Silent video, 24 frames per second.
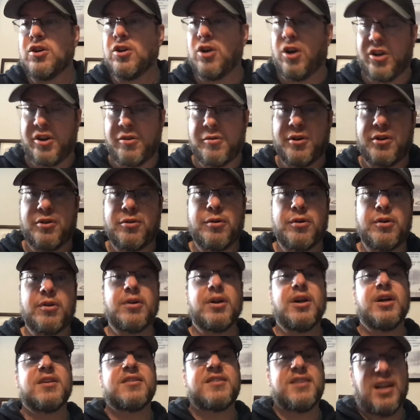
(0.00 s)
Call your
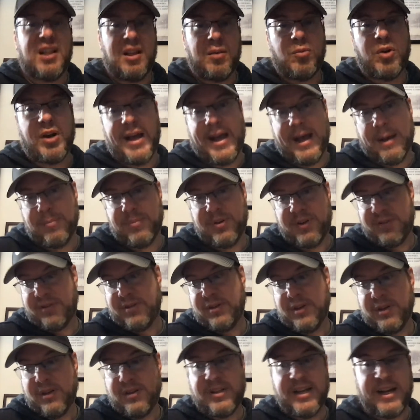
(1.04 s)
recruiter, tell them what happened.
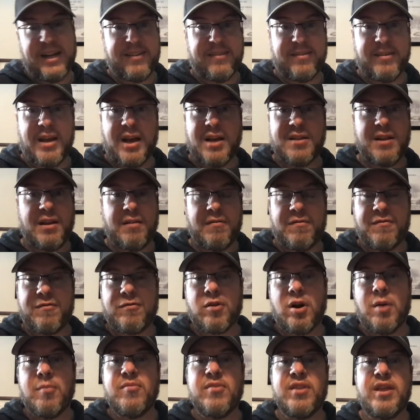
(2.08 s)
That's, and then
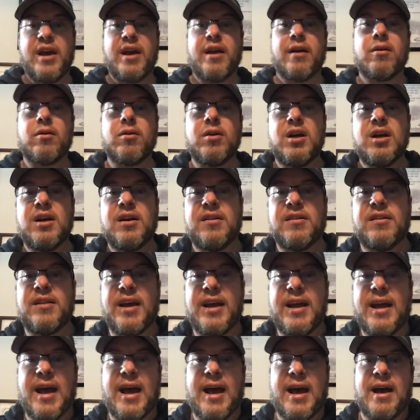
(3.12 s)
from there,
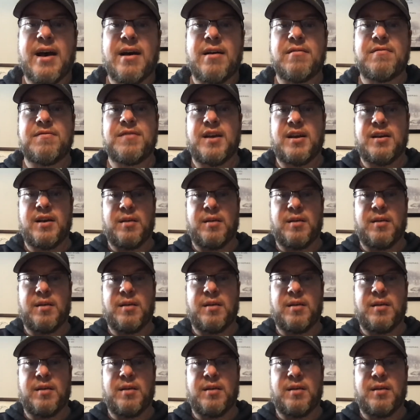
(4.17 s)
they have